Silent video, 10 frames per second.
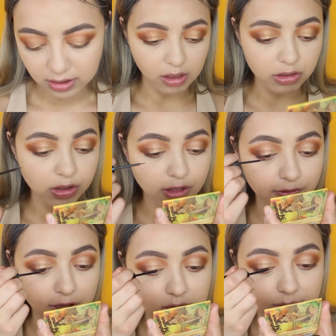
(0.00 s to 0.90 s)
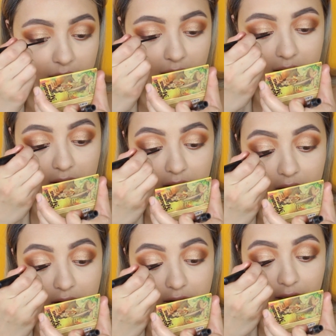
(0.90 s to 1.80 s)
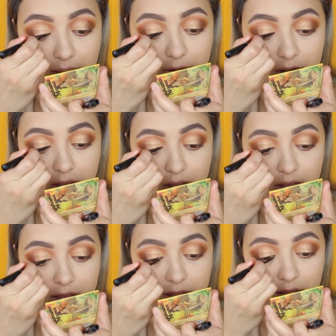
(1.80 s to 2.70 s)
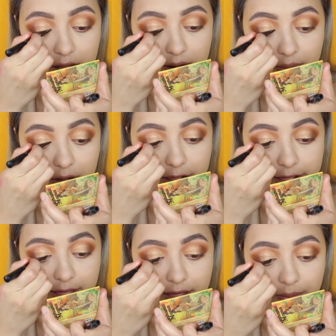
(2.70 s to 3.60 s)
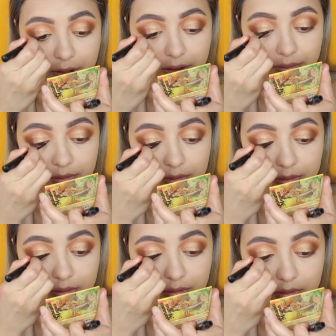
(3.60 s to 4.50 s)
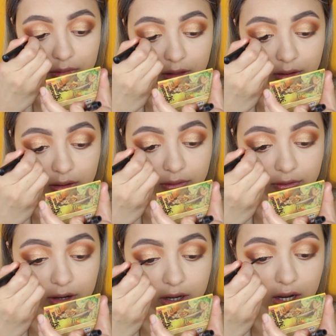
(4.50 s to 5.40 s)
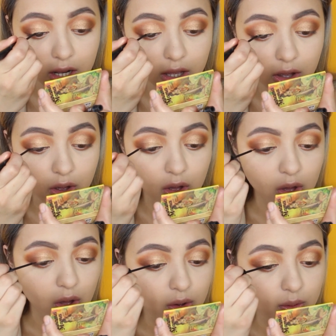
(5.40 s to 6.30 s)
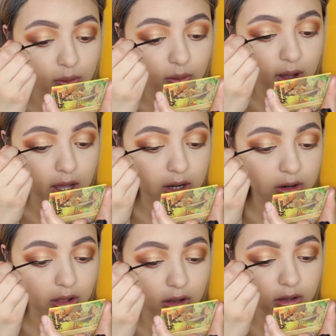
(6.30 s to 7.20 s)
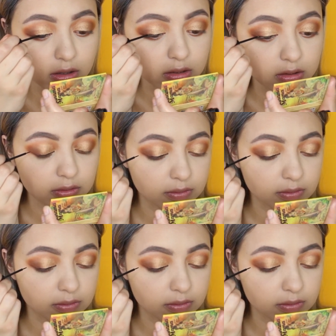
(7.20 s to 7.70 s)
I'll do the first part on camera and then might skip it if I take way too long.